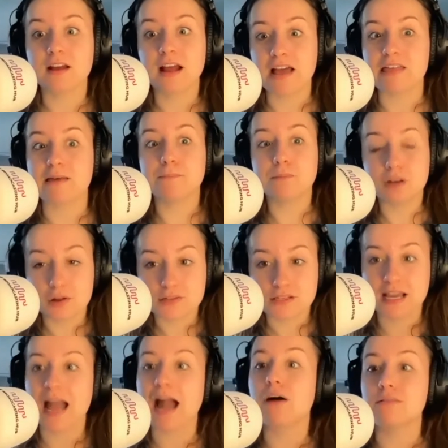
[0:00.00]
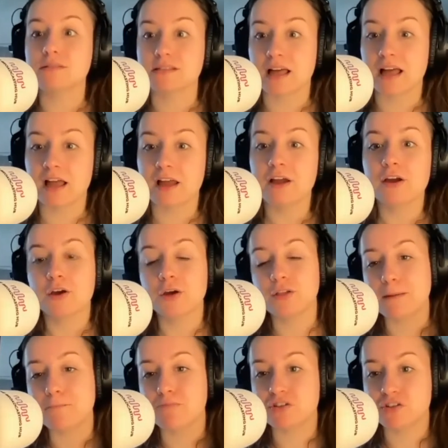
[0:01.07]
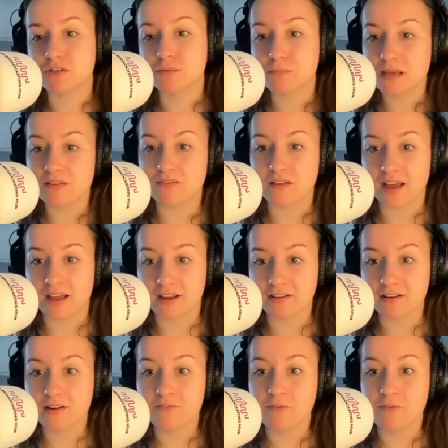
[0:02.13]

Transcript: and then put loads of cows there who then produce methane